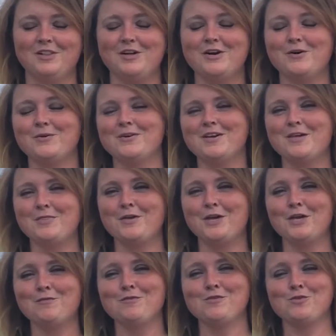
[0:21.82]
Hello, and
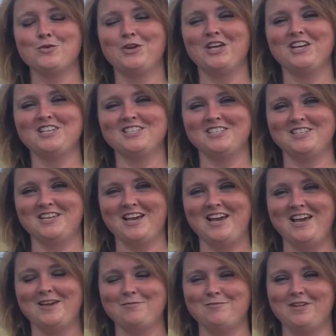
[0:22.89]
thank you for joining us
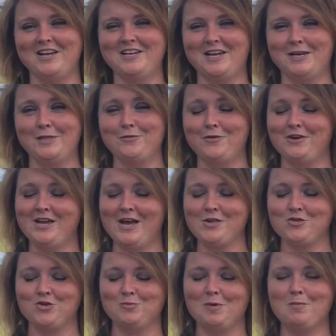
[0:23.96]
today at Flight 93
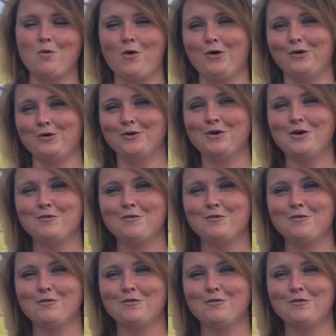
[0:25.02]
National Memorial